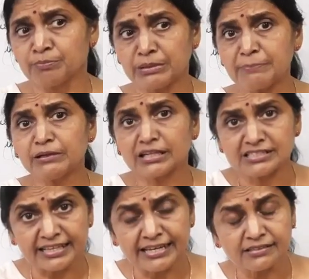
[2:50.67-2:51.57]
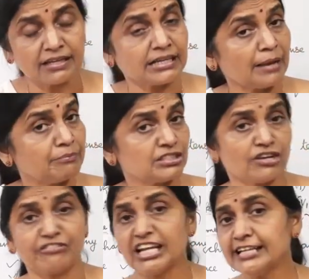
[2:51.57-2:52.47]
People are saying that apples
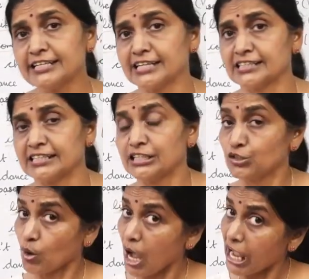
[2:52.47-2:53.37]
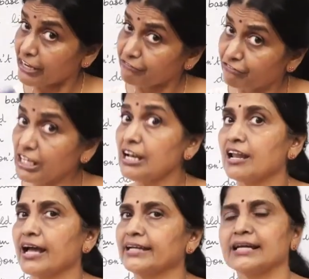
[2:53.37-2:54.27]
are very tasty, so I will
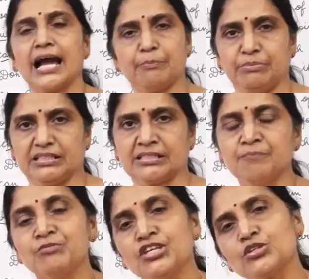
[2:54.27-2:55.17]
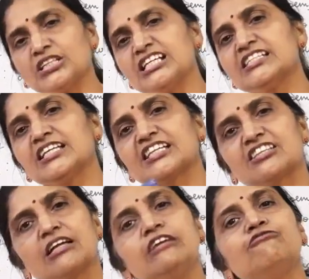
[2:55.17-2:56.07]
like apples. So these are the
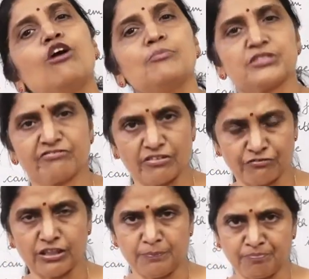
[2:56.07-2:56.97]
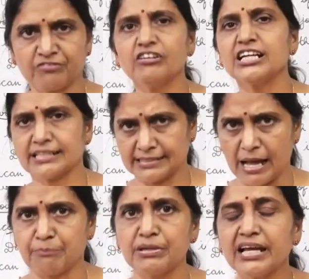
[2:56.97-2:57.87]
3 forms of the verb. For
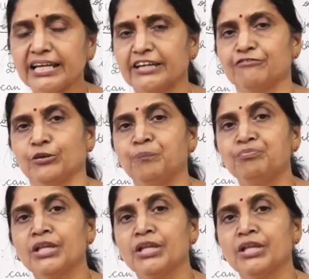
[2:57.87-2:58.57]
example, I gave you.